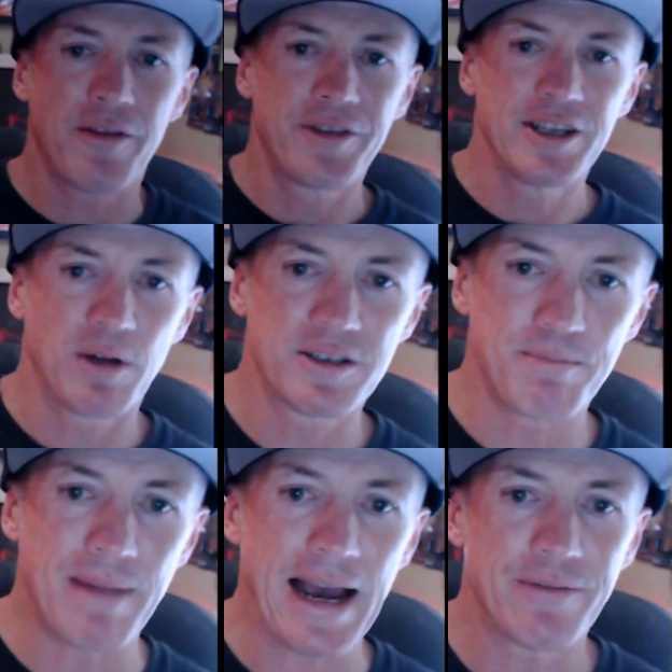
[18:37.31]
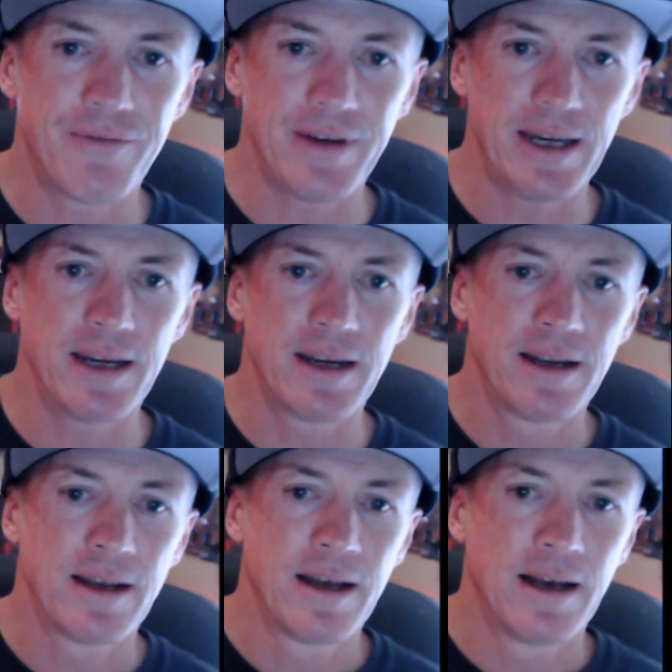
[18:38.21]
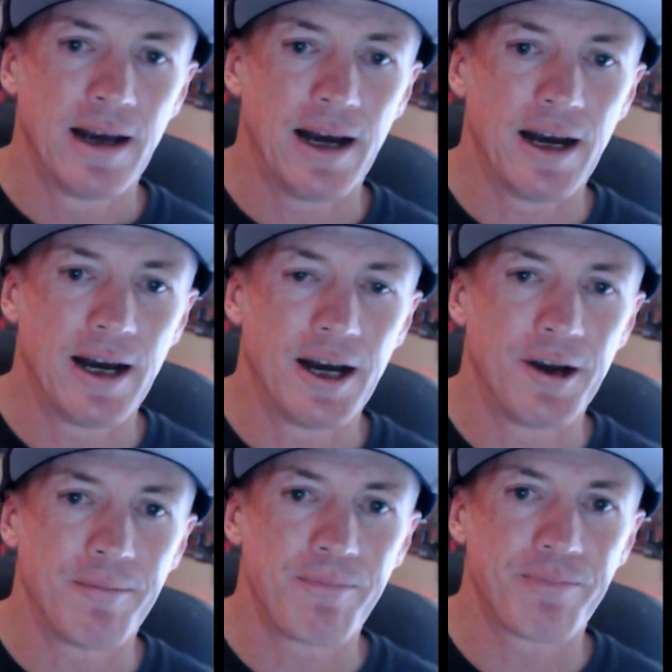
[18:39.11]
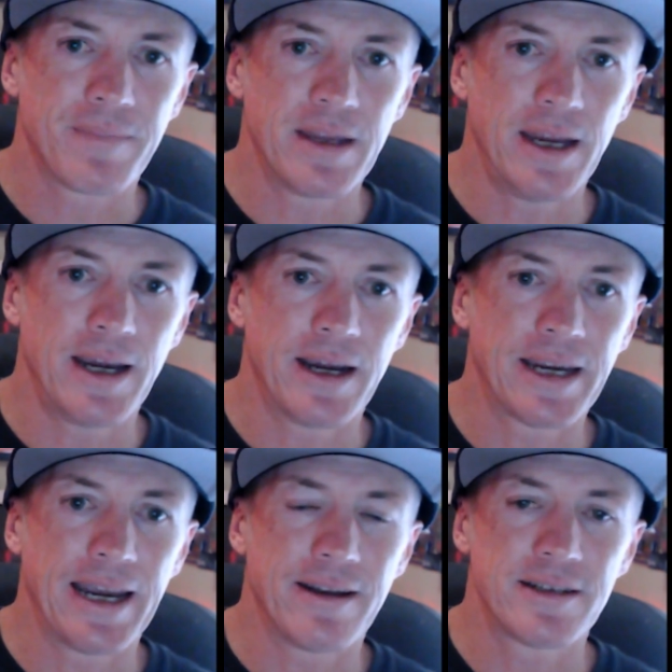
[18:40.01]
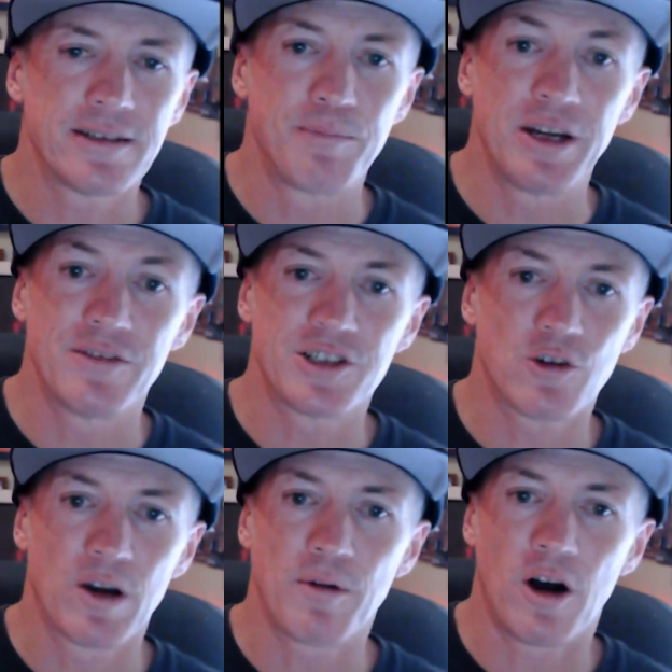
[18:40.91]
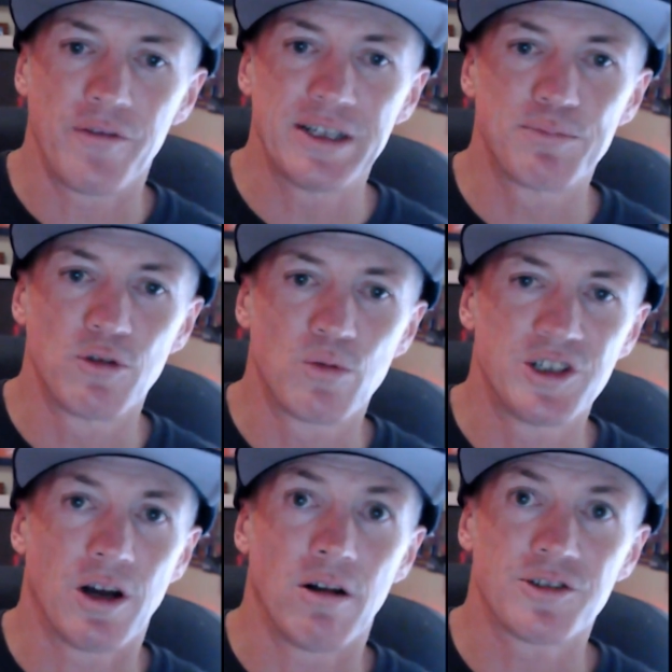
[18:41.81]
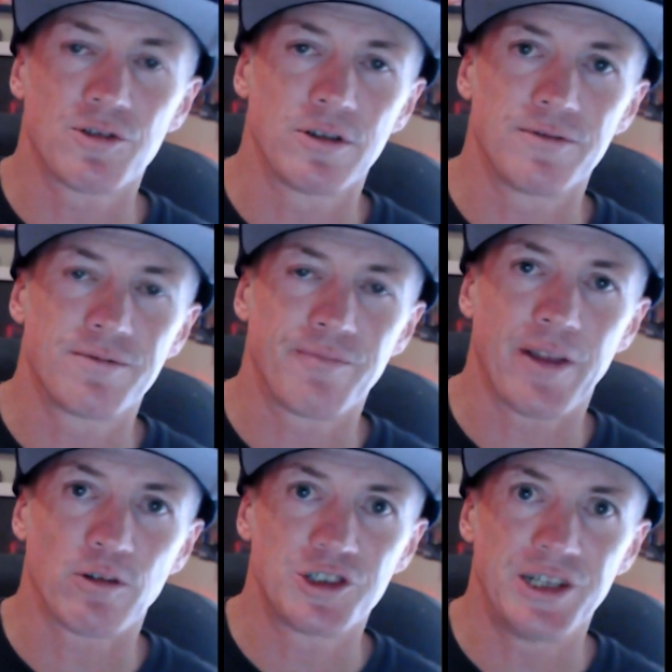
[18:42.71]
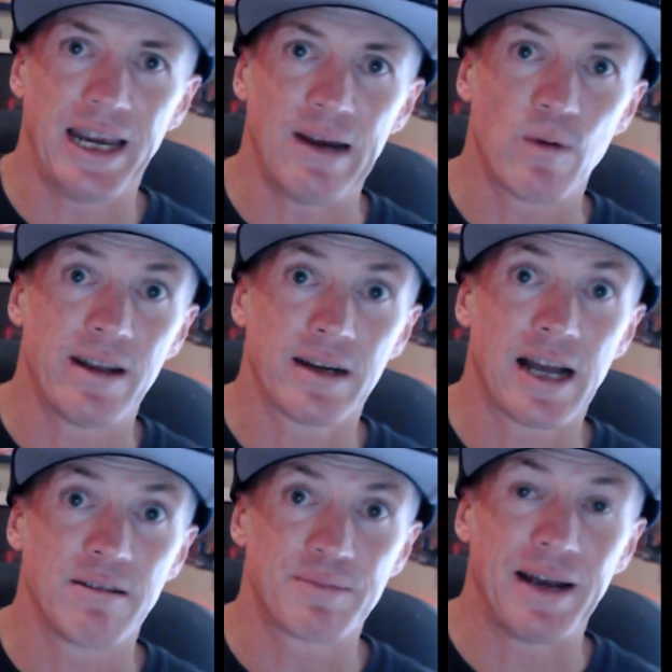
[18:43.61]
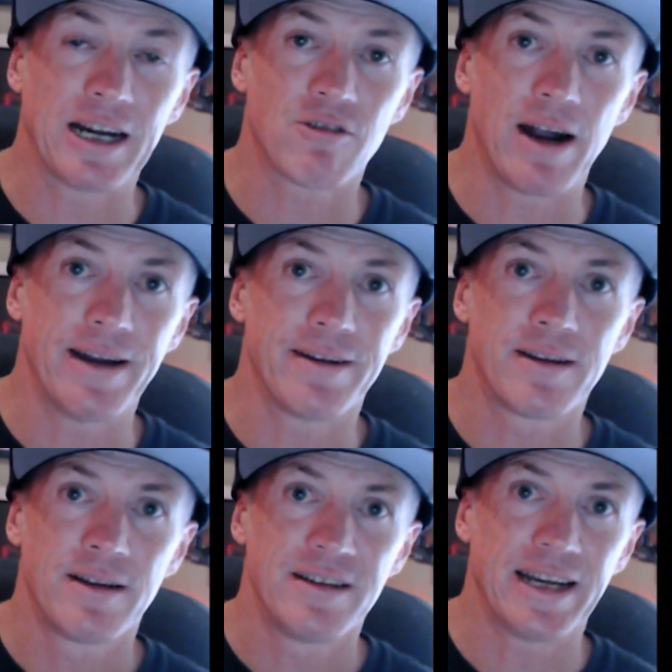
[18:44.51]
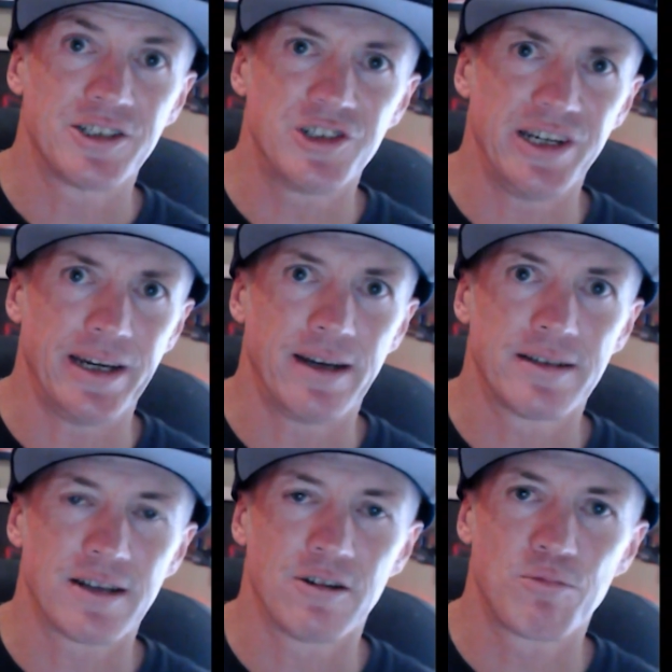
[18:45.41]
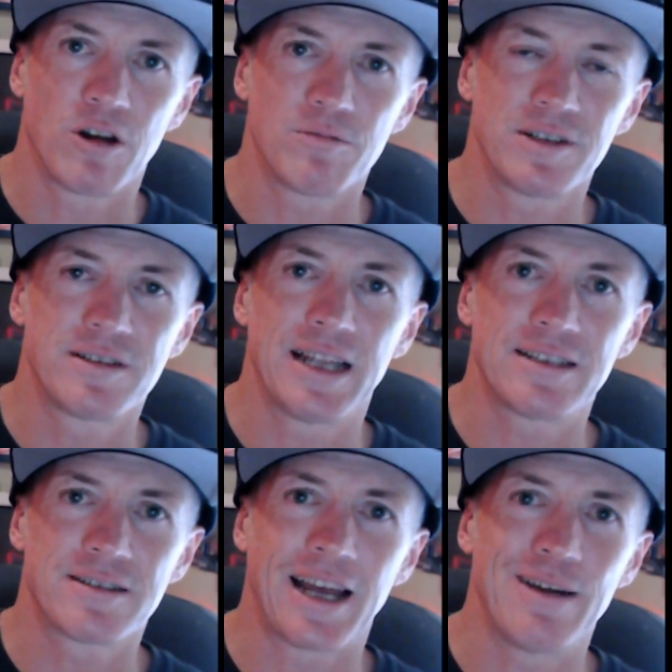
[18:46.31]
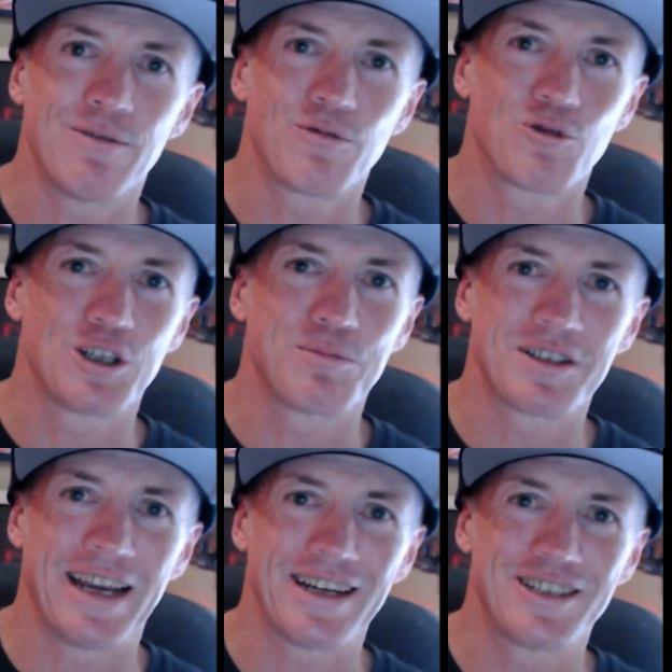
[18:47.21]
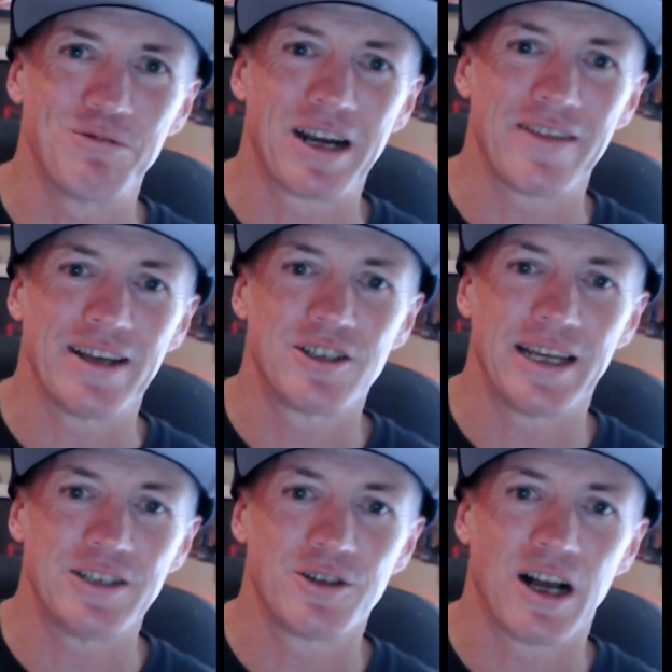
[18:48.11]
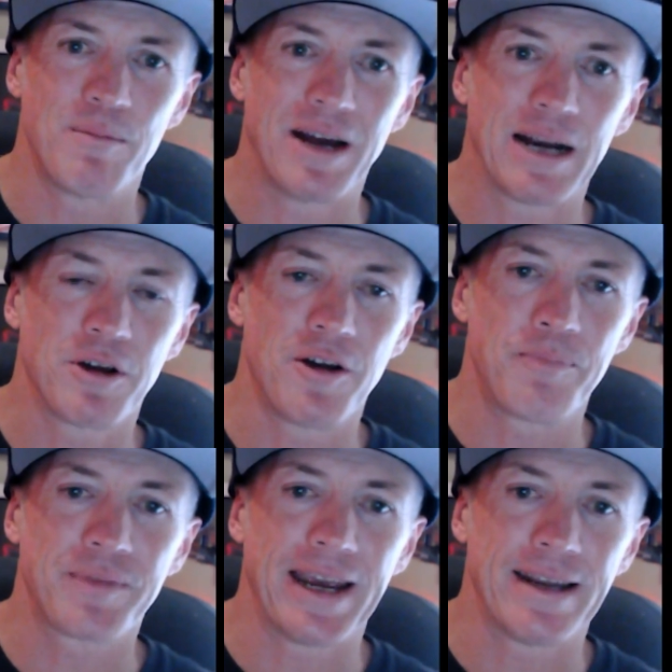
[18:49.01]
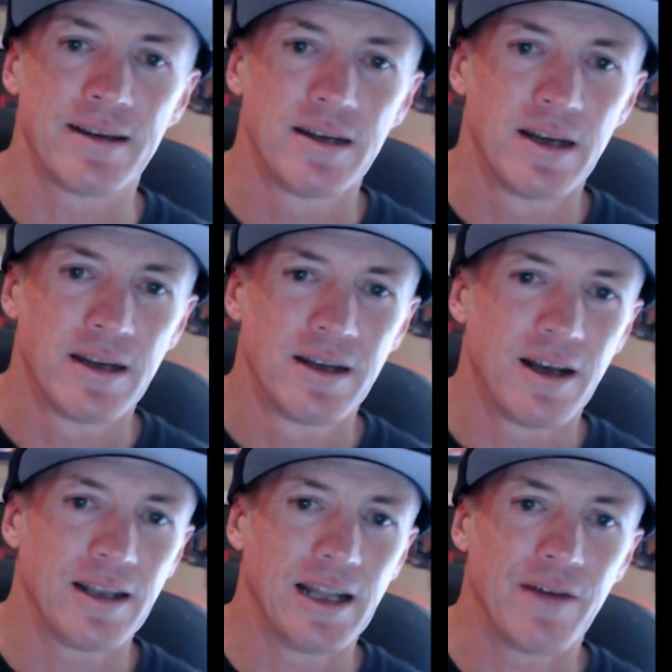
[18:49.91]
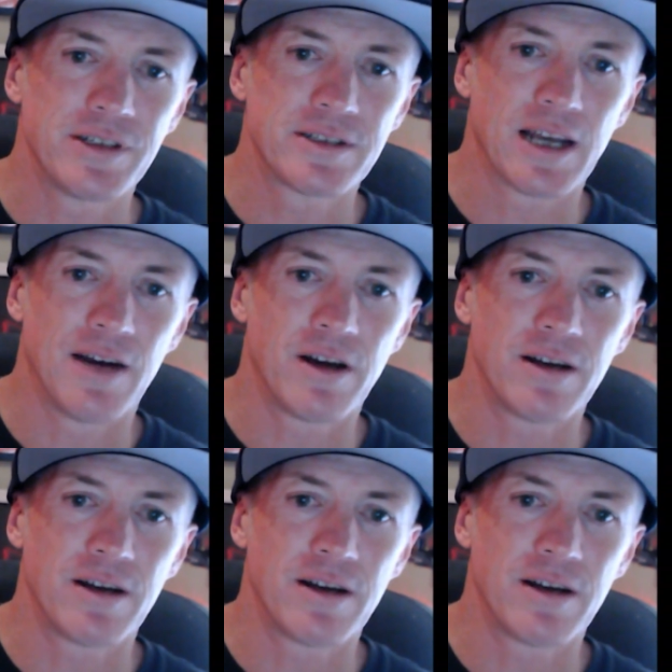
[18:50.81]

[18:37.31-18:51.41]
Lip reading: This one's Mad Fear. Again, there's a bit of a story behind this book, which I'll share when it comes back graded next year. So let's say Christmas next year, these should come back. But again, I love this cover.